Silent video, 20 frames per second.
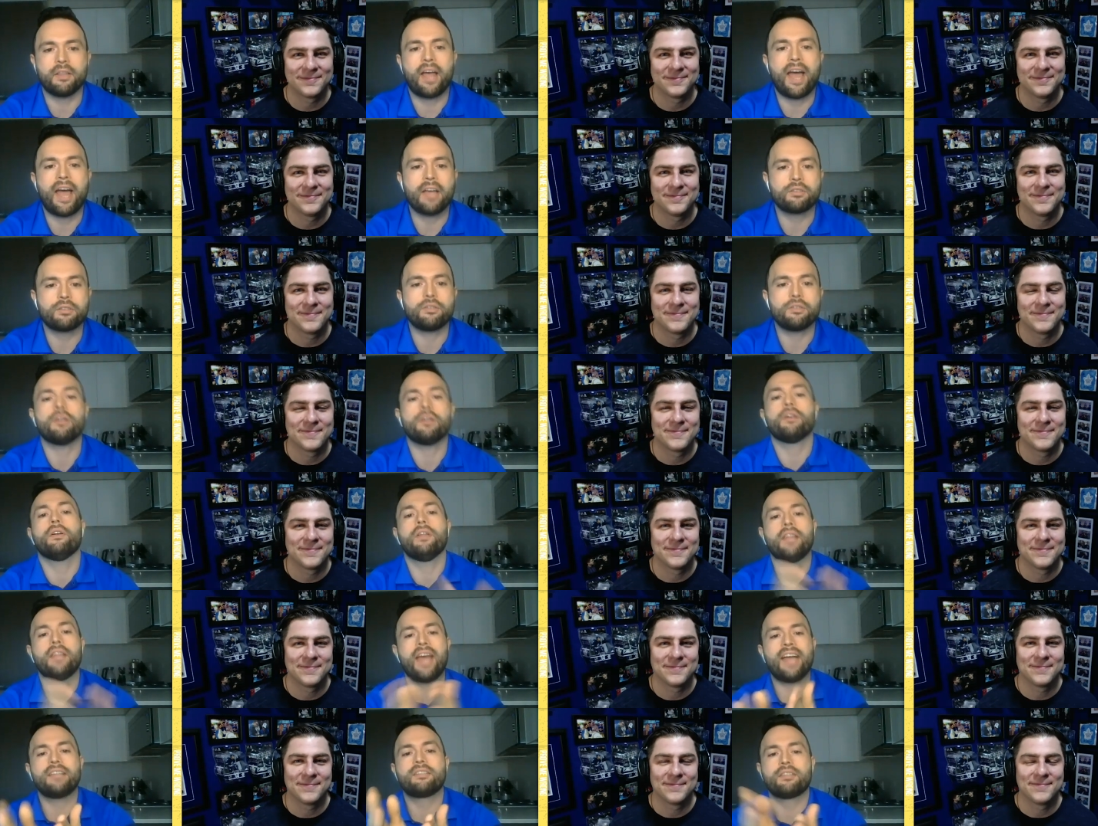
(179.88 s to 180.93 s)
Speaker 1: last year, and
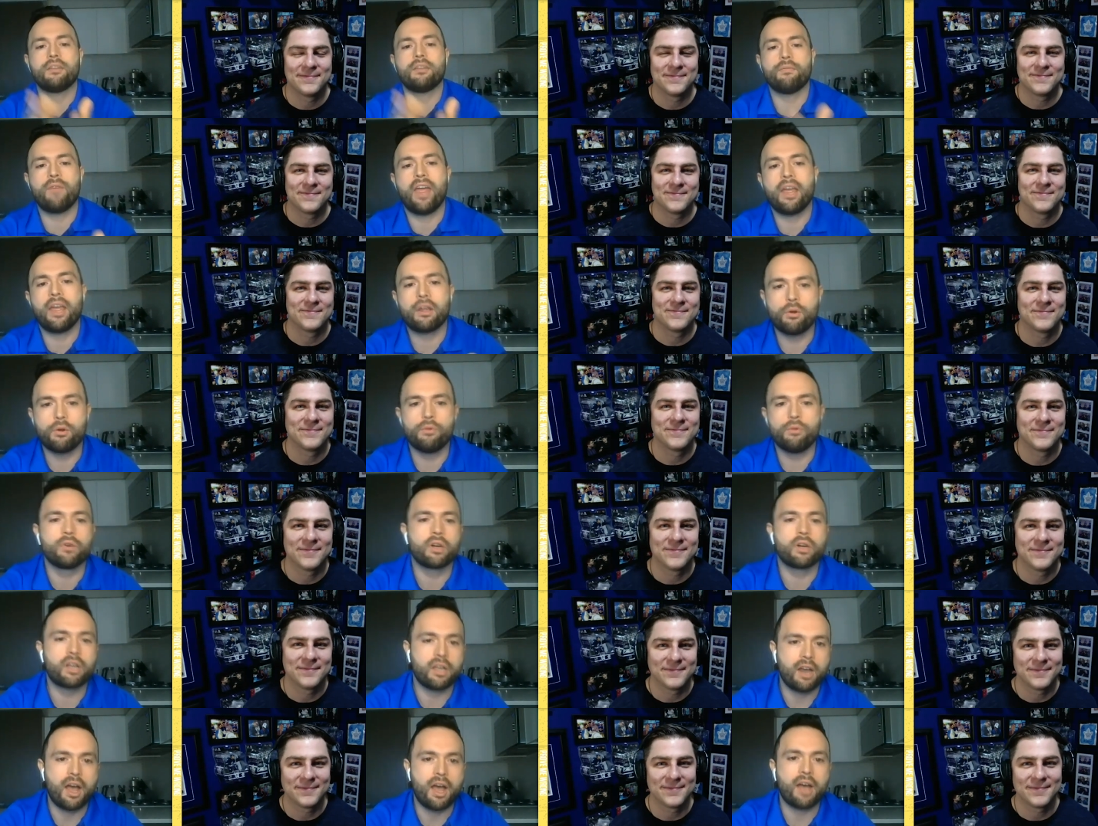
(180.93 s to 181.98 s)
that's the Vancouver
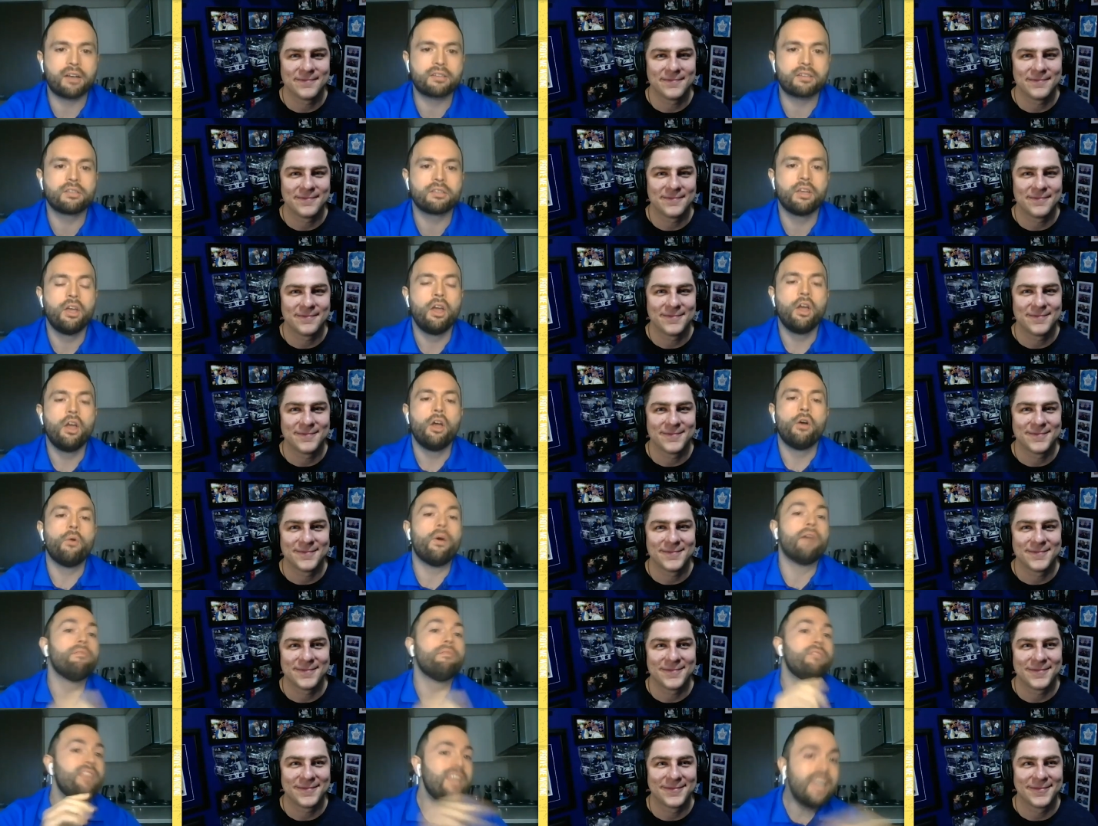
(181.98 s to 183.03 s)
Canucks, who
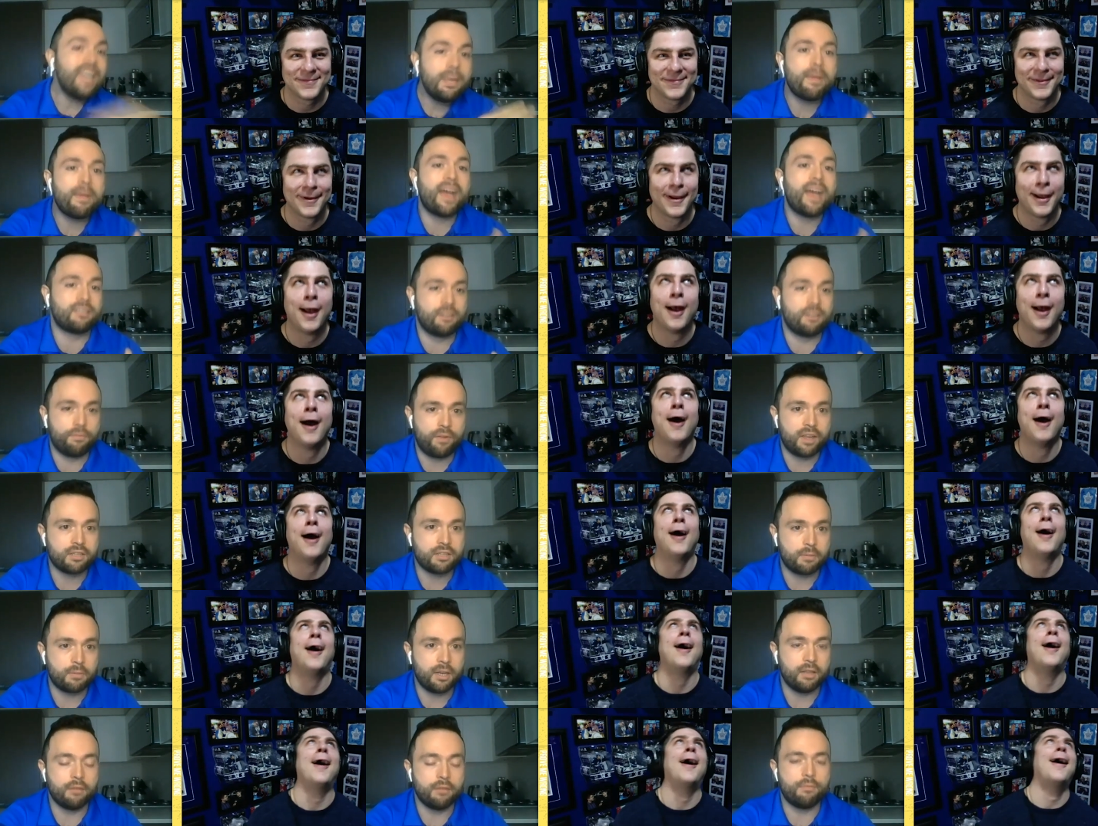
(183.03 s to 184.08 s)
have the best defenseman in the